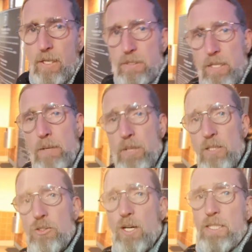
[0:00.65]
Today I'm going
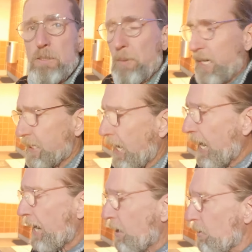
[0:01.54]
to try and explain
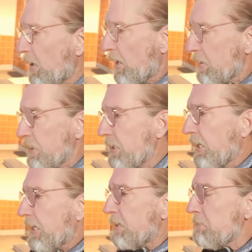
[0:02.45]
how the
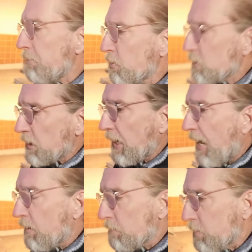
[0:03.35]
inputs and
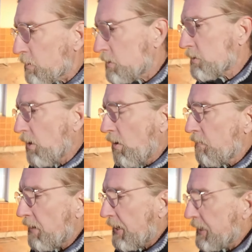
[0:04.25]
outputs
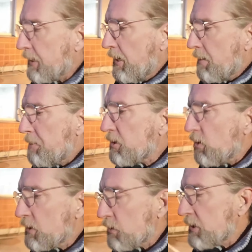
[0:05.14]
of a
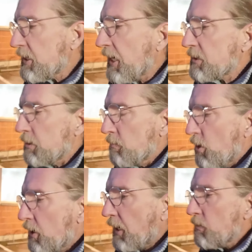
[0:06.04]
Bitcoin transaction
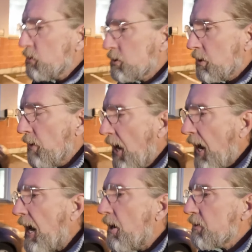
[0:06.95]
work, and also
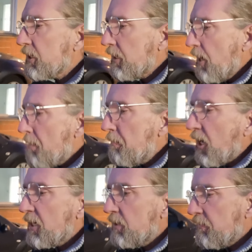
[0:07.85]
how the
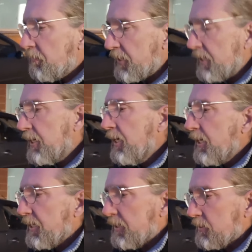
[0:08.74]
miner fee
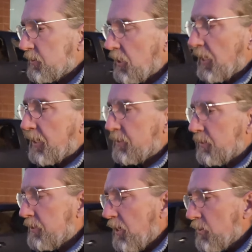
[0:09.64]
is
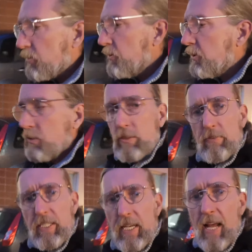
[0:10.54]
collected through the use
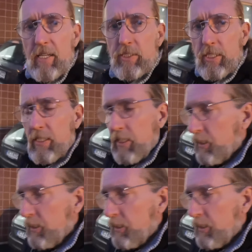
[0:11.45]
of an analogy.